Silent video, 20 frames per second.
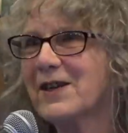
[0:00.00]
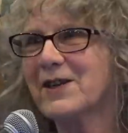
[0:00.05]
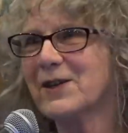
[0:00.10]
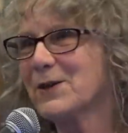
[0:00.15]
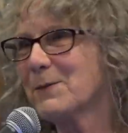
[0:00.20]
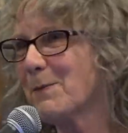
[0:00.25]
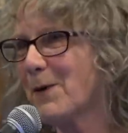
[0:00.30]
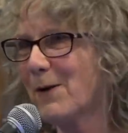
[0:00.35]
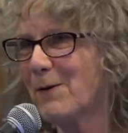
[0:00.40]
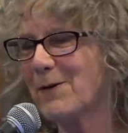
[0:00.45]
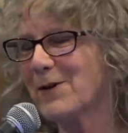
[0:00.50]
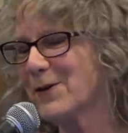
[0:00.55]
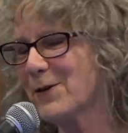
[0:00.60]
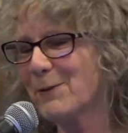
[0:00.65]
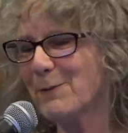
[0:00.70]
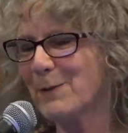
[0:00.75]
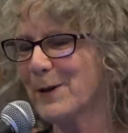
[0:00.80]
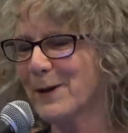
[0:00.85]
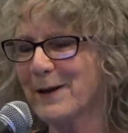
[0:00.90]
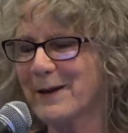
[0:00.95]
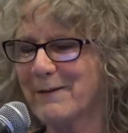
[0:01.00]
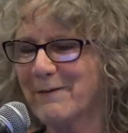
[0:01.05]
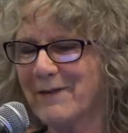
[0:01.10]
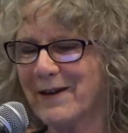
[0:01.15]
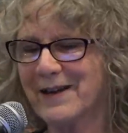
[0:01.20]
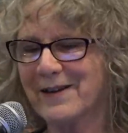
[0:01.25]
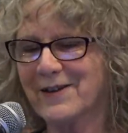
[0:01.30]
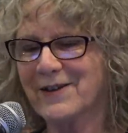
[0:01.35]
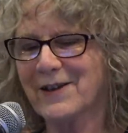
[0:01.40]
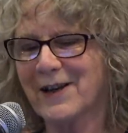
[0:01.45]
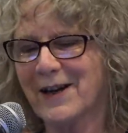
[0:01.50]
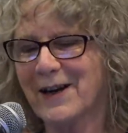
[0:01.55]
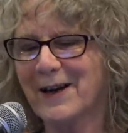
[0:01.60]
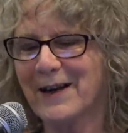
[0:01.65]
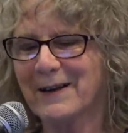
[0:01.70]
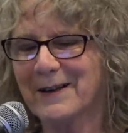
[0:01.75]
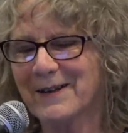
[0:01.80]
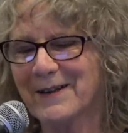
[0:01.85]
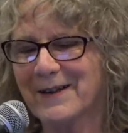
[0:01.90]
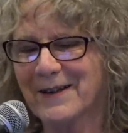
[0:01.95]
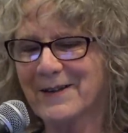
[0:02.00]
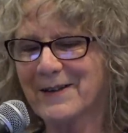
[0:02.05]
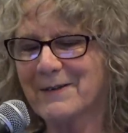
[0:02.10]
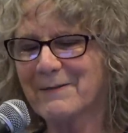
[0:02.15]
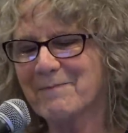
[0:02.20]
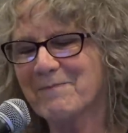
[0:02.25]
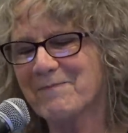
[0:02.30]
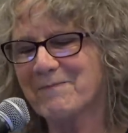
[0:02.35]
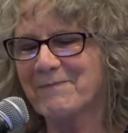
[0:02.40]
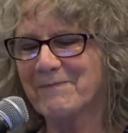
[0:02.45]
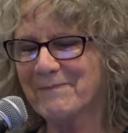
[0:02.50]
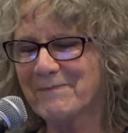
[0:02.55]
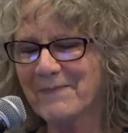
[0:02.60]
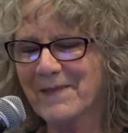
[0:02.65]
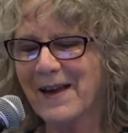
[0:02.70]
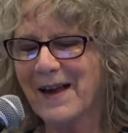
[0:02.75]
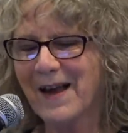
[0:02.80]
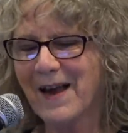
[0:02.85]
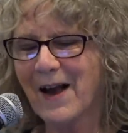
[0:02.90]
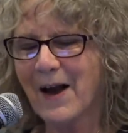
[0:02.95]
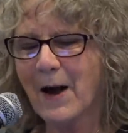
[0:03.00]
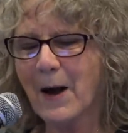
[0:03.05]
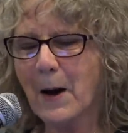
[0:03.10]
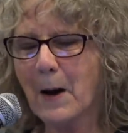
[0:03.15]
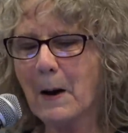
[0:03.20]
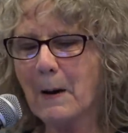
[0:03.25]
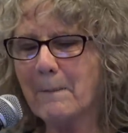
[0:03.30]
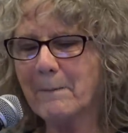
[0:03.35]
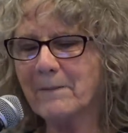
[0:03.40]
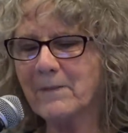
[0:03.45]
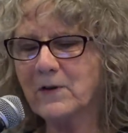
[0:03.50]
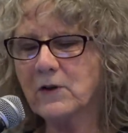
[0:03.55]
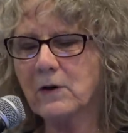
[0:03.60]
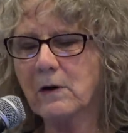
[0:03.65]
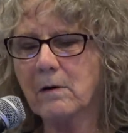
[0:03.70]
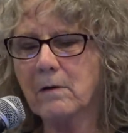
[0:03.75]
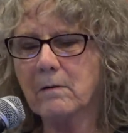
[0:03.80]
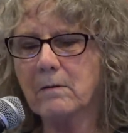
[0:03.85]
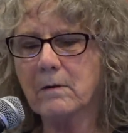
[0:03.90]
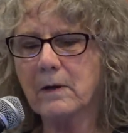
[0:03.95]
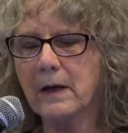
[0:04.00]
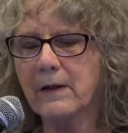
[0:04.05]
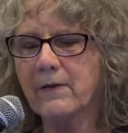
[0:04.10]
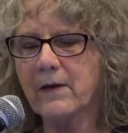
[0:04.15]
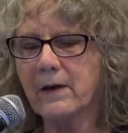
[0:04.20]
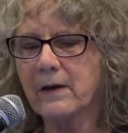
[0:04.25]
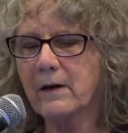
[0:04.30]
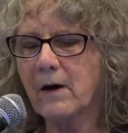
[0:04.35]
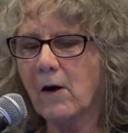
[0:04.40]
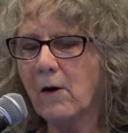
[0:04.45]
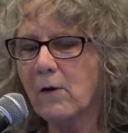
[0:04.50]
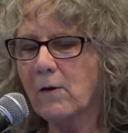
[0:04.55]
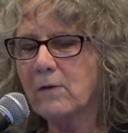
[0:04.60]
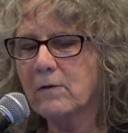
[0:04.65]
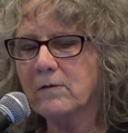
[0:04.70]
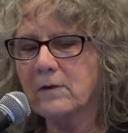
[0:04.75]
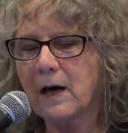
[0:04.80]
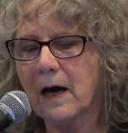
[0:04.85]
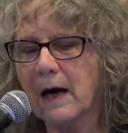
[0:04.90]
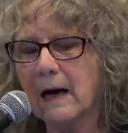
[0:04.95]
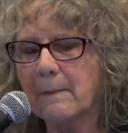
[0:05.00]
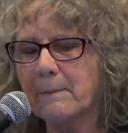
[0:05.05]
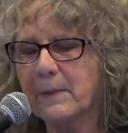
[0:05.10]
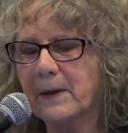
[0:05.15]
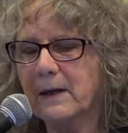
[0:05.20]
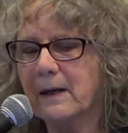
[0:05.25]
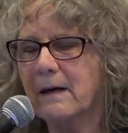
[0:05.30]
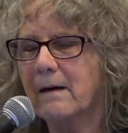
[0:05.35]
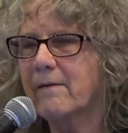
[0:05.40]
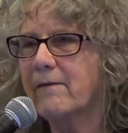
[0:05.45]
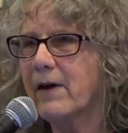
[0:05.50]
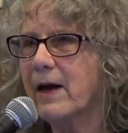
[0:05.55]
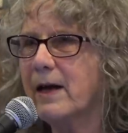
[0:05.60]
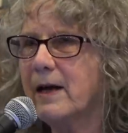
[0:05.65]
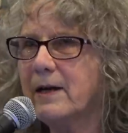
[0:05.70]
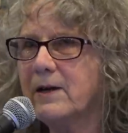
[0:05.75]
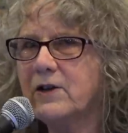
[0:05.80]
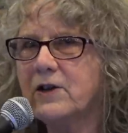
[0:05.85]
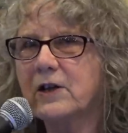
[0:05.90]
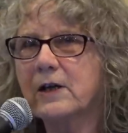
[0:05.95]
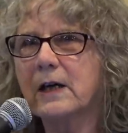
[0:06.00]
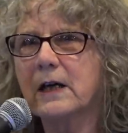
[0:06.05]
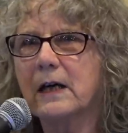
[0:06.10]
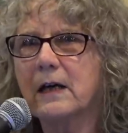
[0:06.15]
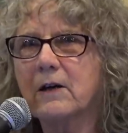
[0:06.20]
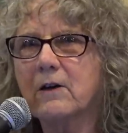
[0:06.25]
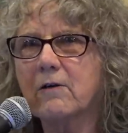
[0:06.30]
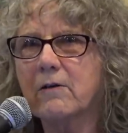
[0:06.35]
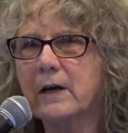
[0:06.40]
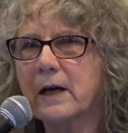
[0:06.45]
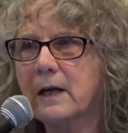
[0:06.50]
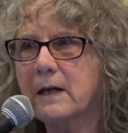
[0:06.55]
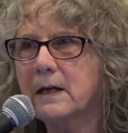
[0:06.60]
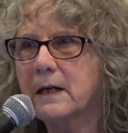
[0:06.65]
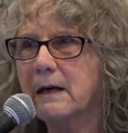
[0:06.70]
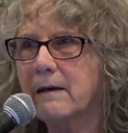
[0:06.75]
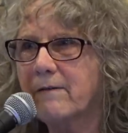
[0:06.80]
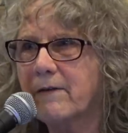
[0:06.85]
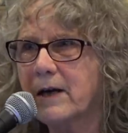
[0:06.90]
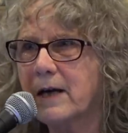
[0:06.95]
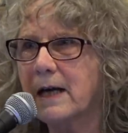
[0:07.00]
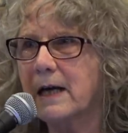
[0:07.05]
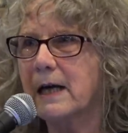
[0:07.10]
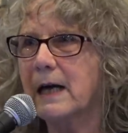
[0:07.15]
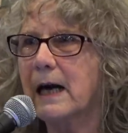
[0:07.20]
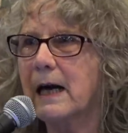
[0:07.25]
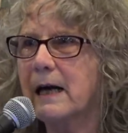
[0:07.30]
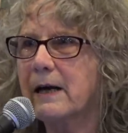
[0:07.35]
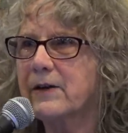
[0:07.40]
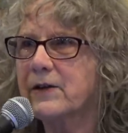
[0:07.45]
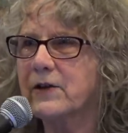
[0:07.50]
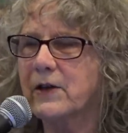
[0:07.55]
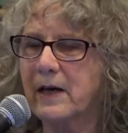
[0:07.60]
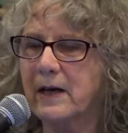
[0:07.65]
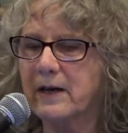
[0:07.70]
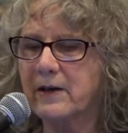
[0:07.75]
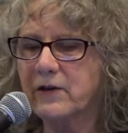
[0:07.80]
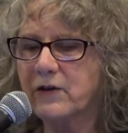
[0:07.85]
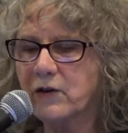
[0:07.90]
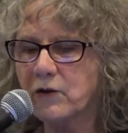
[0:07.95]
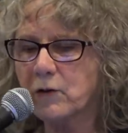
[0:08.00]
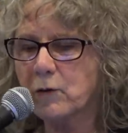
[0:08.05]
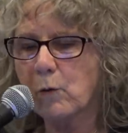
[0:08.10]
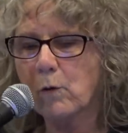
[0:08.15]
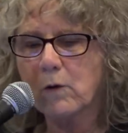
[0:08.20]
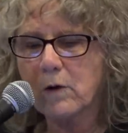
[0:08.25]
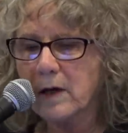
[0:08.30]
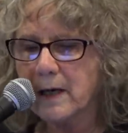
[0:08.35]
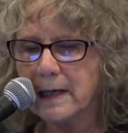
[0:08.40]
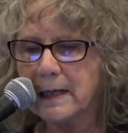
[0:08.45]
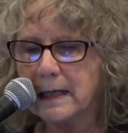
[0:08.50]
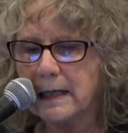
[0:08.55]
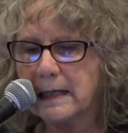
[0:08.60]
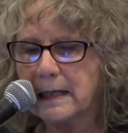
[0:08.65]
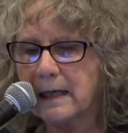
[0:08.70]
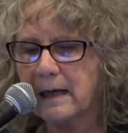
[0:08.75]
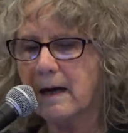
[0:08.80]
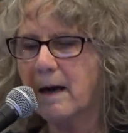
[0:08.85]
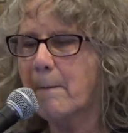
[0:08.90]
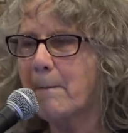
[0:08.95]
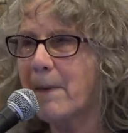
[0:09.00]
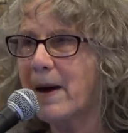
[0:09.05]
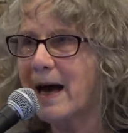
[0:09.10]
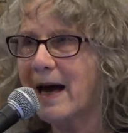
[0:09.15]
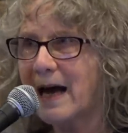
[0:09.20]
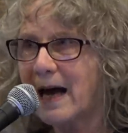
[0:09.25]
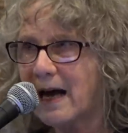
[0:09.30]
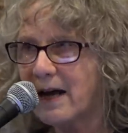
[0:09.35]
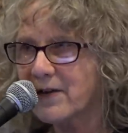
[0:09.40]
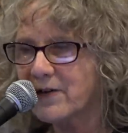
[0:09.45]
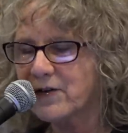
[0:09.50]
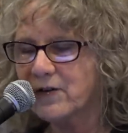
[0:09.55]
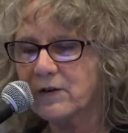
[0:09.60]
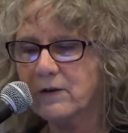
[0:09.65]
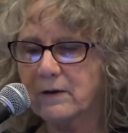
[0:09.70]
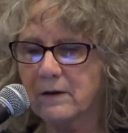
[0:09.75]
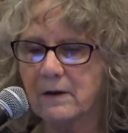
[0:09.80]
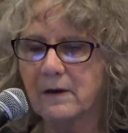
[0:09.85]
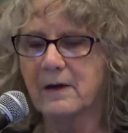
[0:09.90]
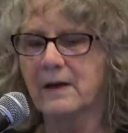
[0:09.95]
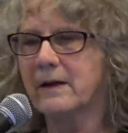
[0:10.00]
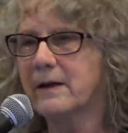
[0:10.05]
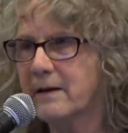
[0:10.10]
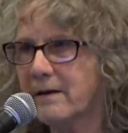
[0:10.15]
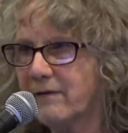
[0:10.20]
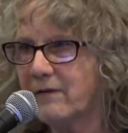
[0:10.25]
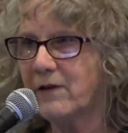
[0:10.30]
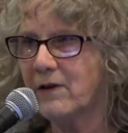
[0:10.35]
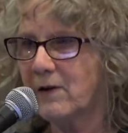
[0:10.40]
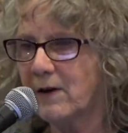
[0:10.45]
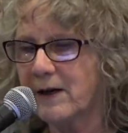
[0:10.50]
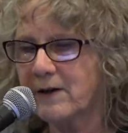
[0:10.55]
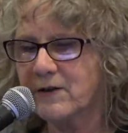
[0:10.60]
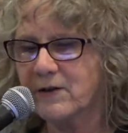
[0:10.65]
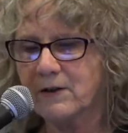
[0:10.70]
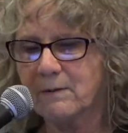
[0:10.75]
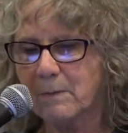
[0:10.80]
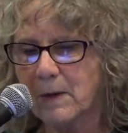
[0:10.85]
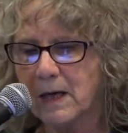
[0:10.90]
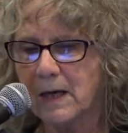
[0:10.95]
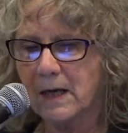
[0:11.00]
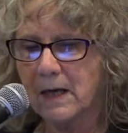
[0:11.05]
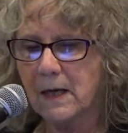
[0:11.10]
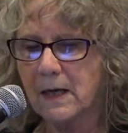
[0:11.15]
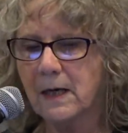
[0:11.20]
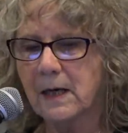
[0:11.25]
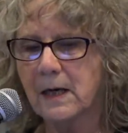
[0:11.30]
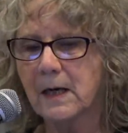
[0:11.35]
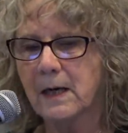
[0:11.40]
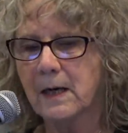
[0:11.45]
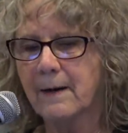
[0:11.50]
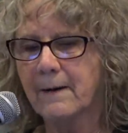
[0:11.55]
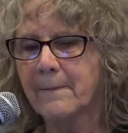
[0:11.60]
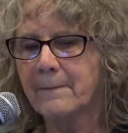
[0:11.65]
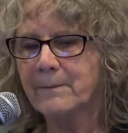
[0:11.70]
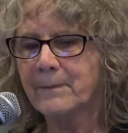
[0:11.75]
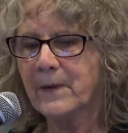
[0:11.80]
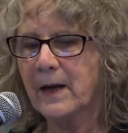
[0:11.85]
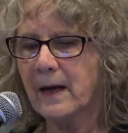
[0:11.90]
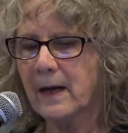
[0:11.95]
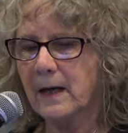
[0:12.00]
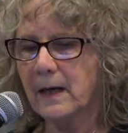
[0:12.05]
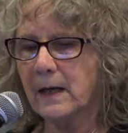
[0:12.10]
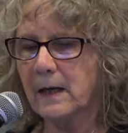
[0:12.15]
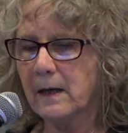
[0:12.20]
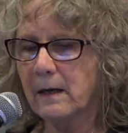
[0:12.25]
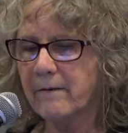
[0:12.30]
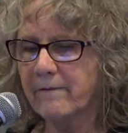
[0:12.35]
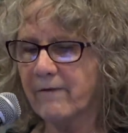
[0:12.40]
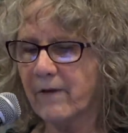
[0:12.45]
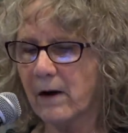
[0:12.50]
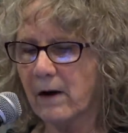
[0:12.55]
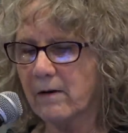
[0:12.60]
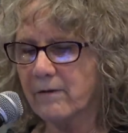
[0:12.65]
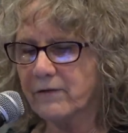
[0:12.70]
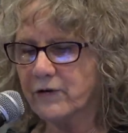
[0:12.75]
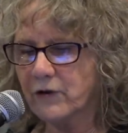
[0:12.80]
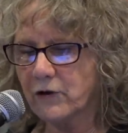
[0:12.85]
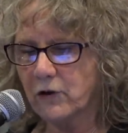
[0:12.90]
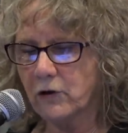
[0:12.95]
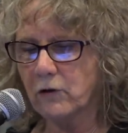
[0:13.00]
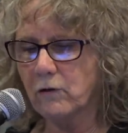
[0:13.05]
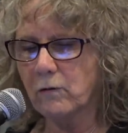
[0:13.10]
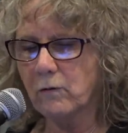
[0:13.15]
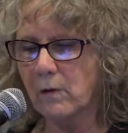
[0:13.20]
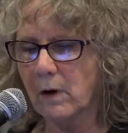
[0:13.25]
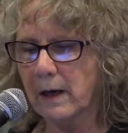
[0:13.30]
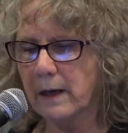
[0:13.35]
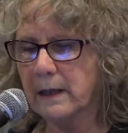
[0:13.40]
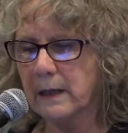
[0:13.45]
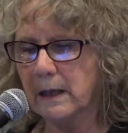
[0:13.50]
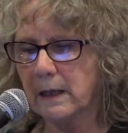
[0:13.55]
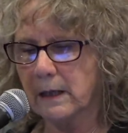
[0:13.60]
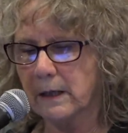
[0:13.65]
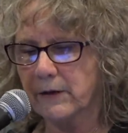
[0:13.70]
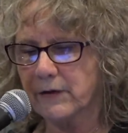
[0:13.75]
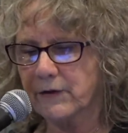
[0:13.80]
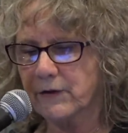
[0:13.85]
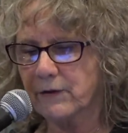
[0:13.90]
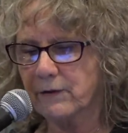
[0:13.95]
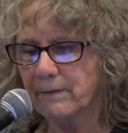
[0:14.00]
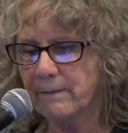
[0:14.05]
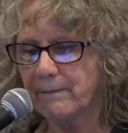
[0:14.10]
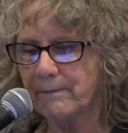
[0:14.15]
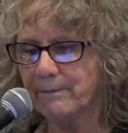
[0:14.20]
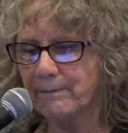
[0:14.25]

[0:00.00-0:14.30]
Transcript: gizmo is really fascinating. Um, so the whole topic of aging and creativity has a sordid past, if you ask me. And it involves two ideas.